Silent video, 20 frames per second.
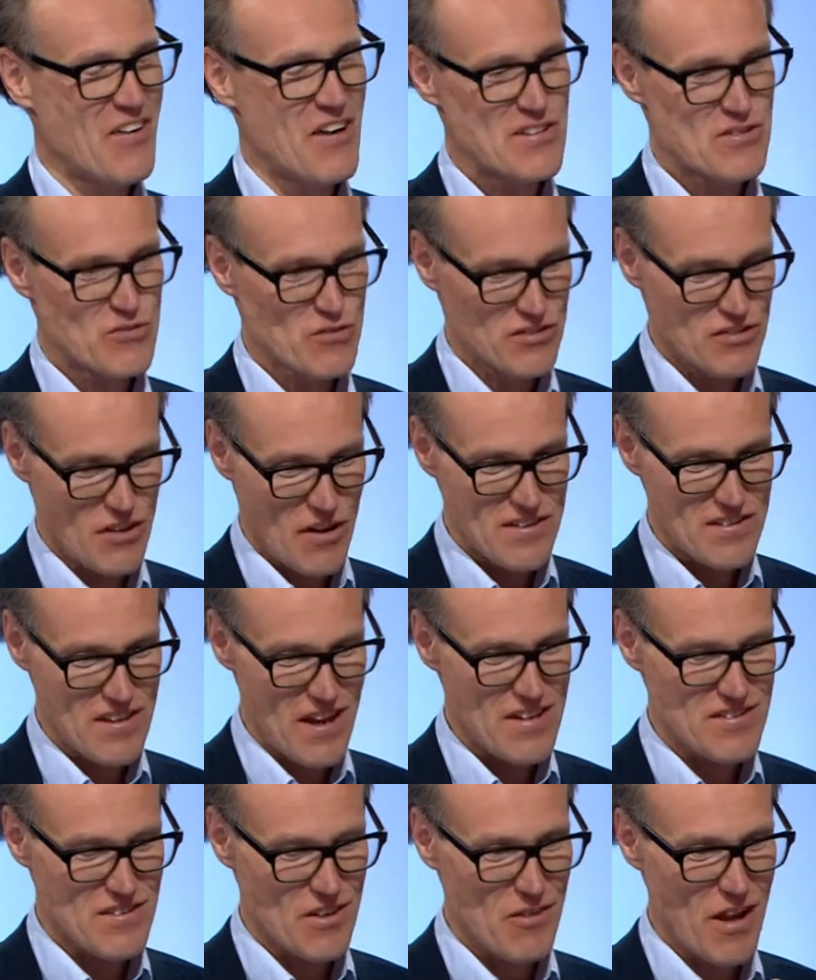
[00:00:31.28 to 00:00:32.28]
it's, so it's,
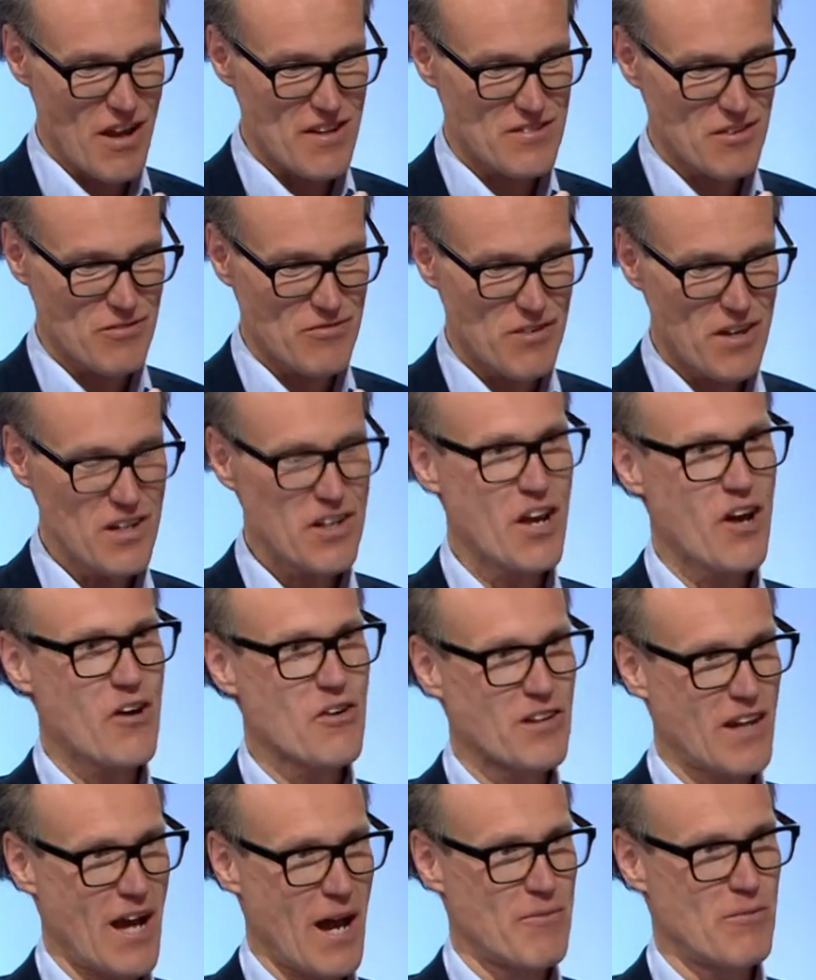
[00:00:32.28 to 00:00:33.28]
it's, a, it's a video
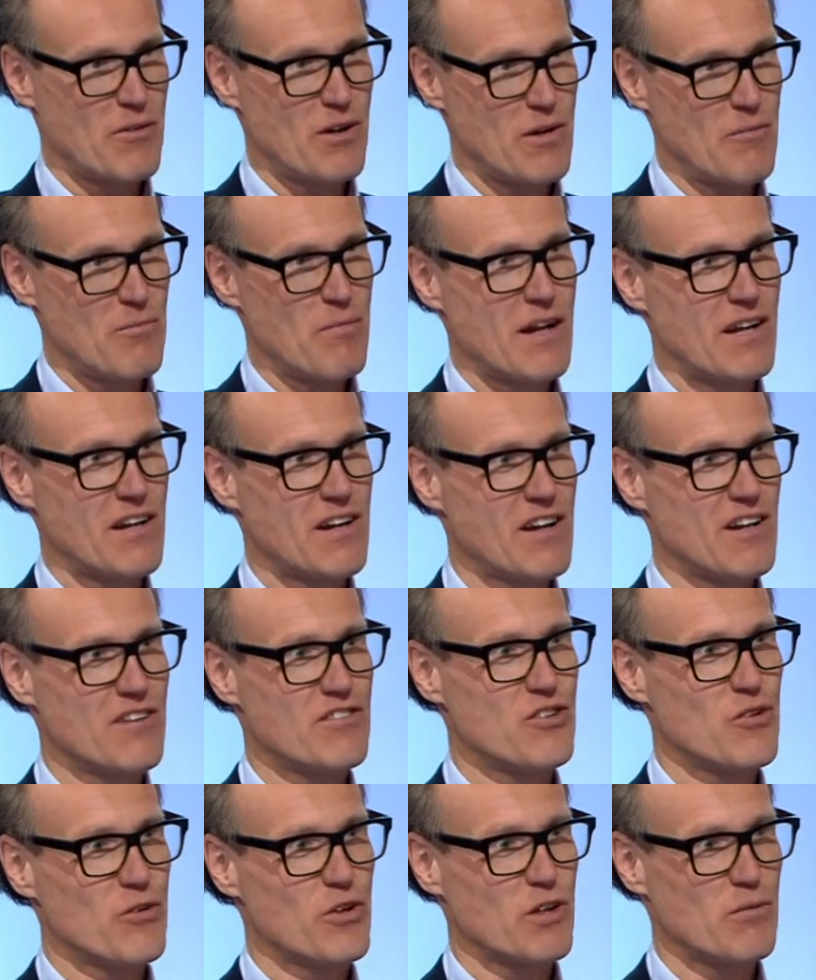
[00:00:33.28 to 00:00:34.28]
camera embedded
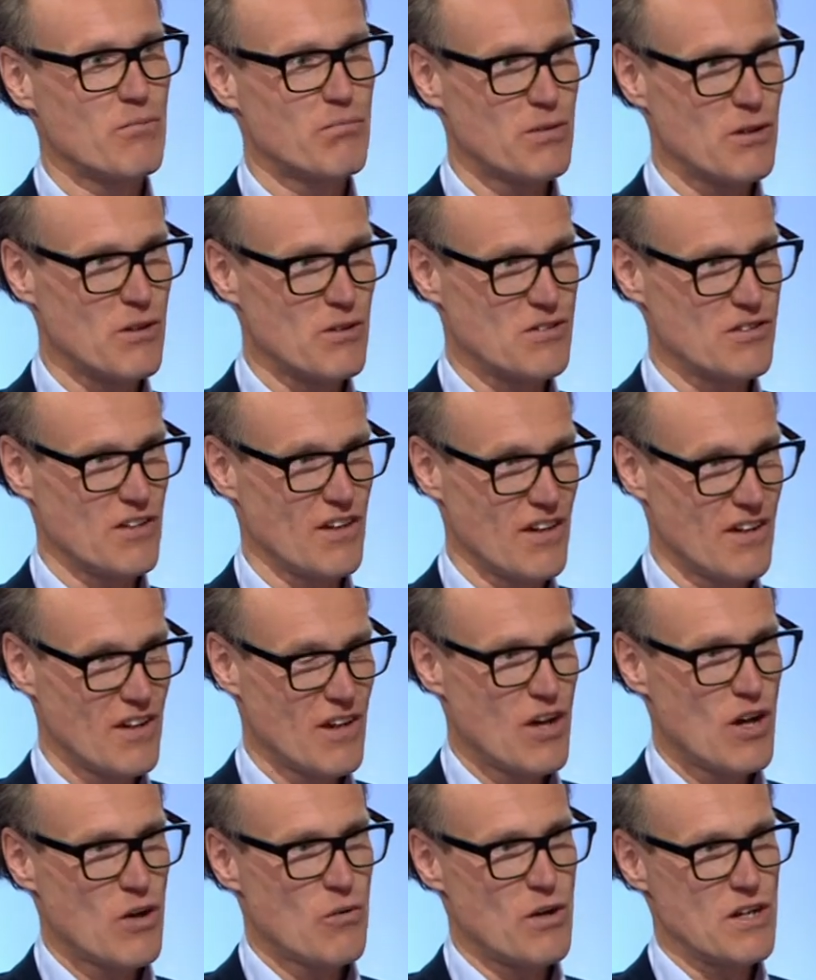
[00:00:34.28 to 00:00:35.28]
into a computer,
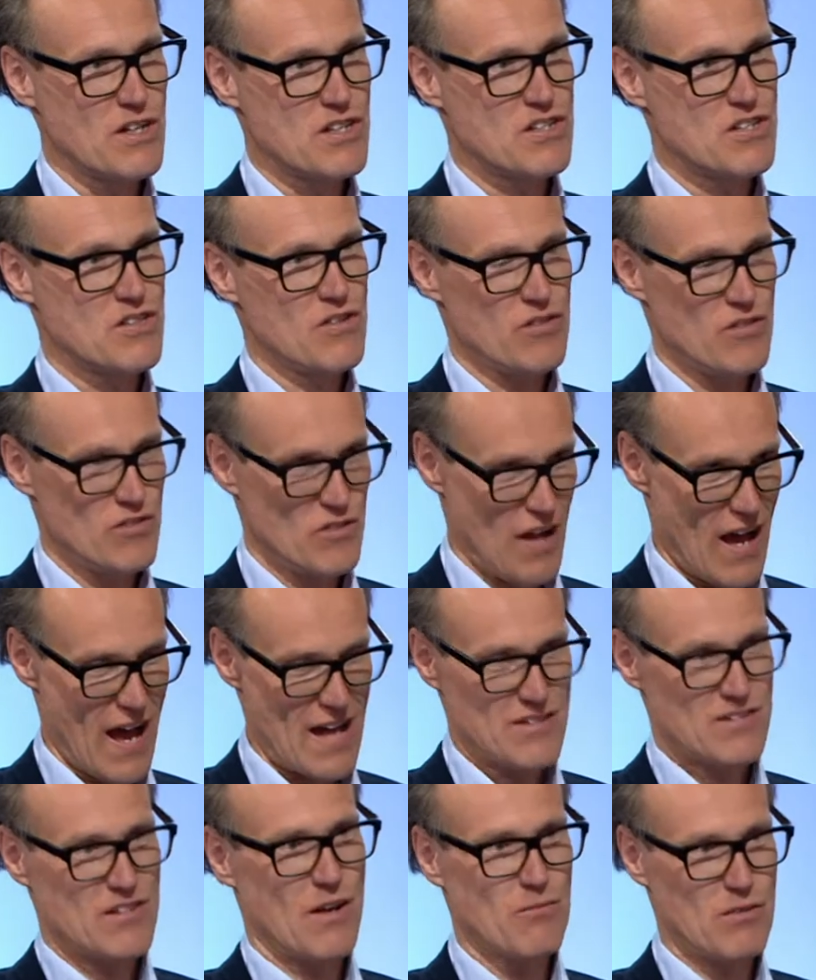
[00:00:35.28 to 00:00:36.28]
which
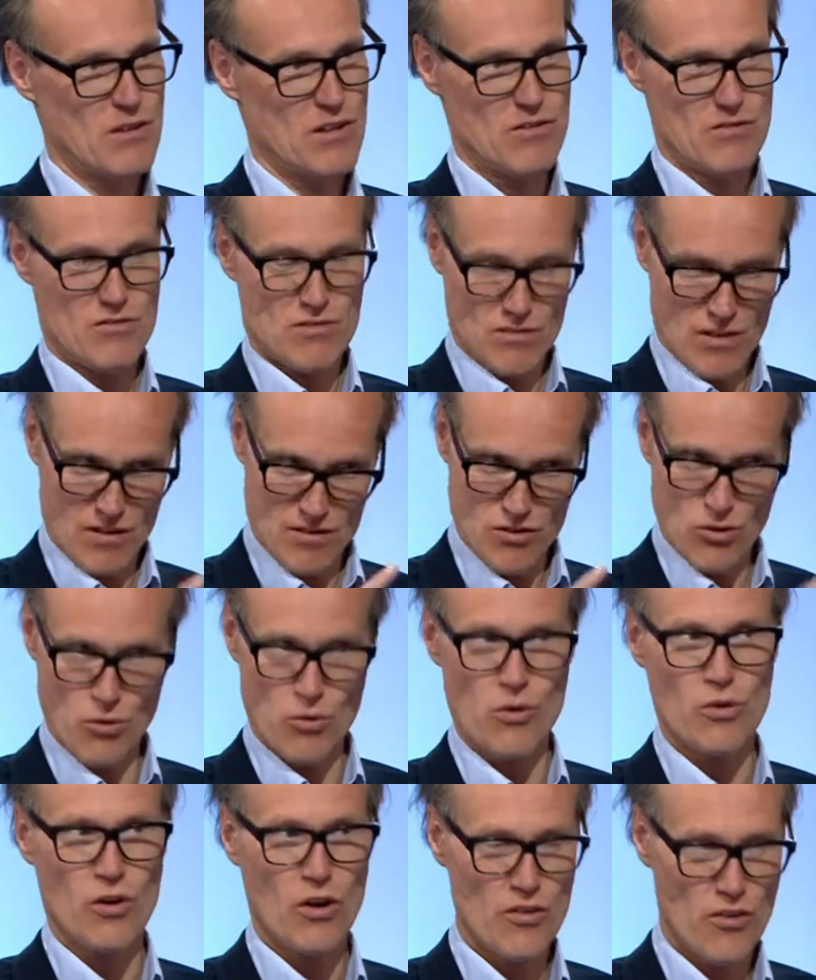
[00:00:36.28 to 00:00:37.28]
has somebody can
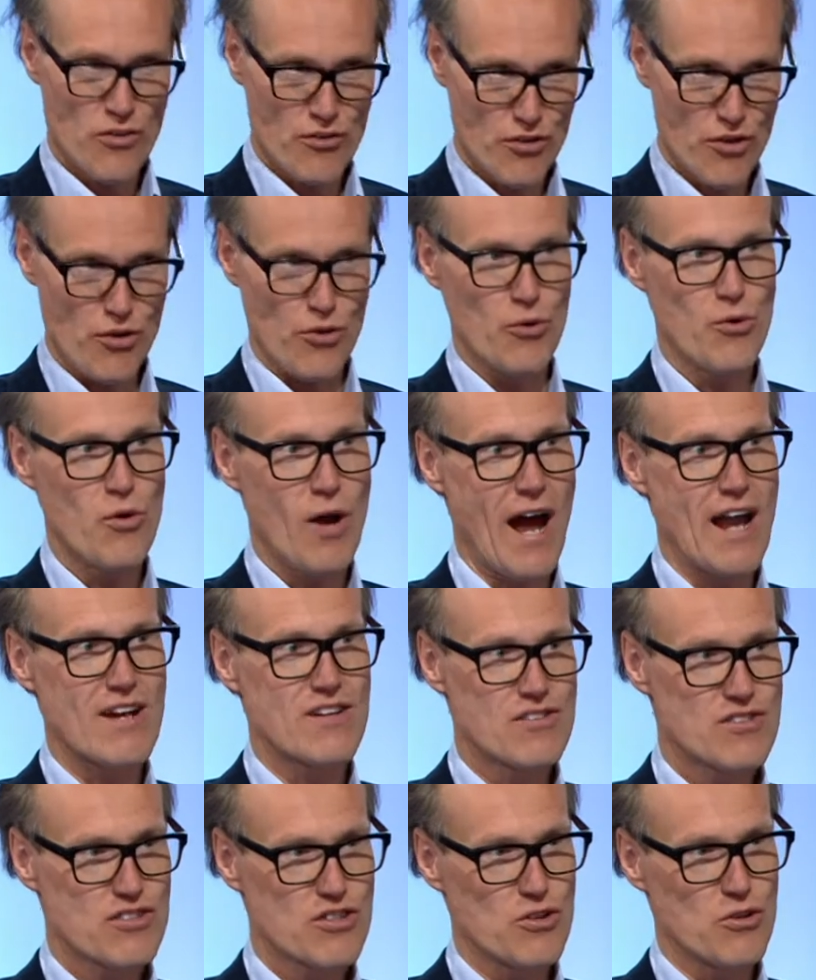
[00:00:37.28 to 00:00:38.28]
talk through
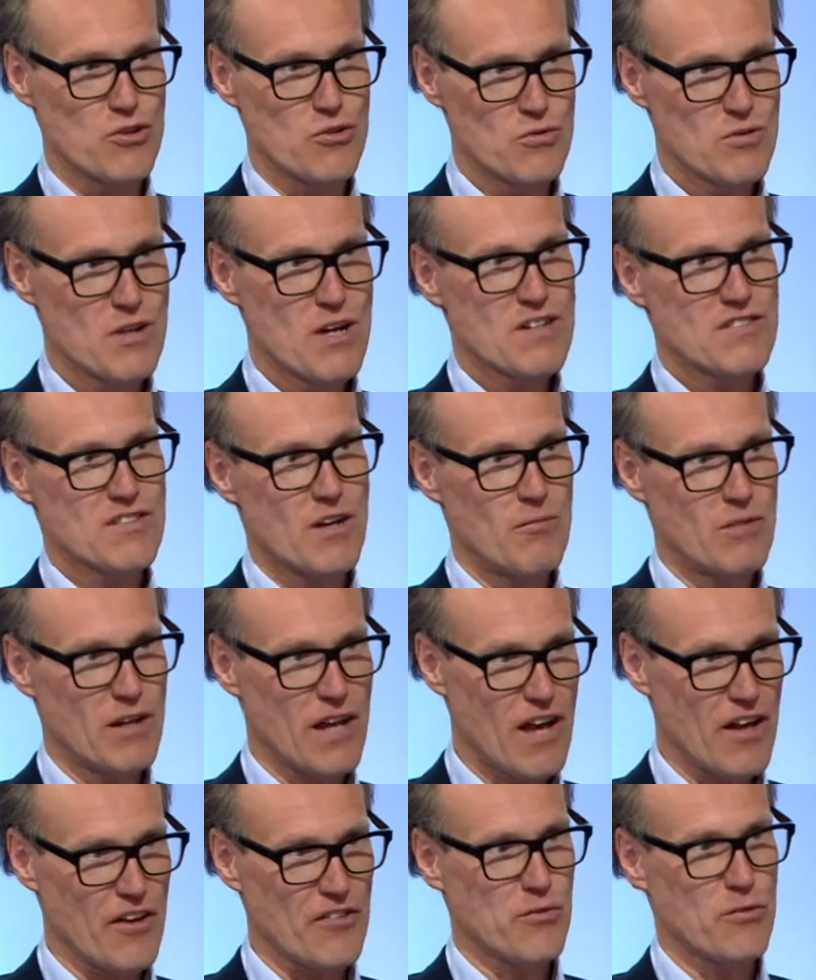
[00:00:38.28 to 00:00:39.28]
and to somebody
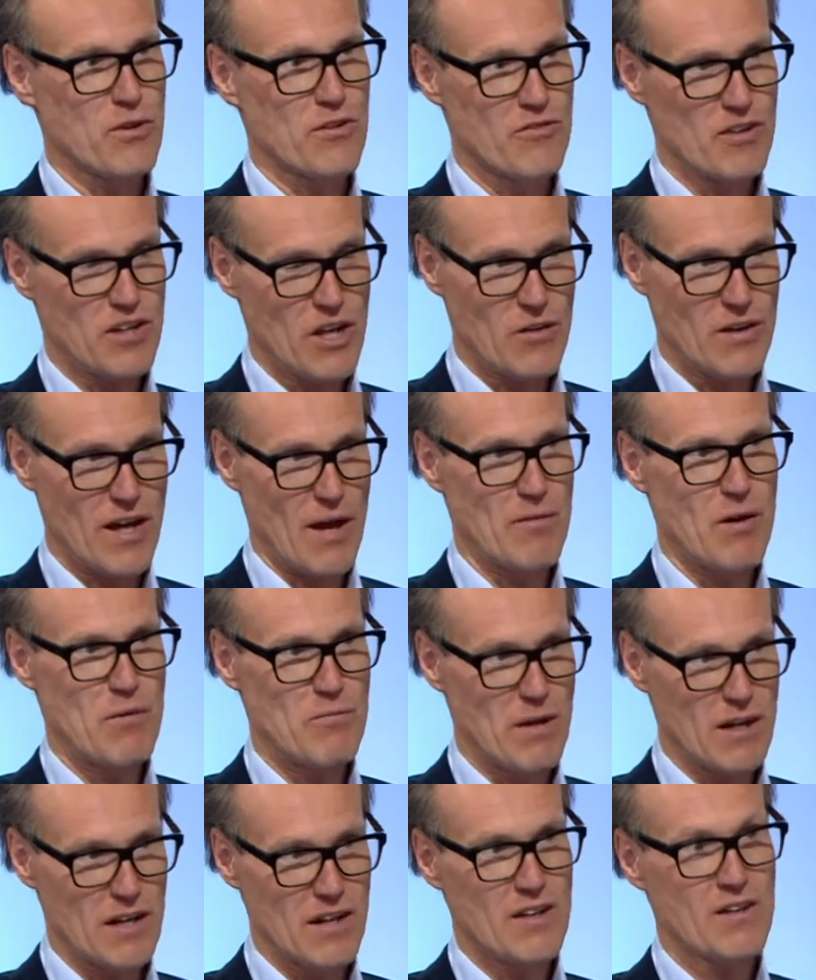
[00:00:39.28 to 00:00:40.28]
else with a video camera
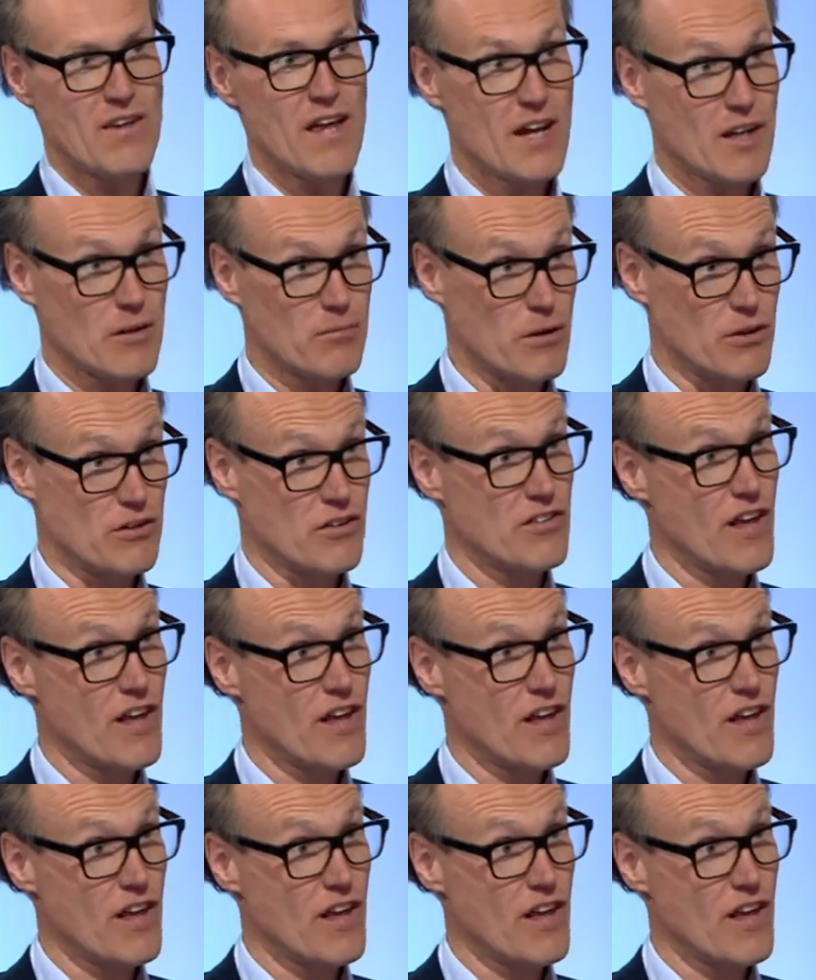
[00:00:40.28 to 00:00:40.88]
embedded in their computer.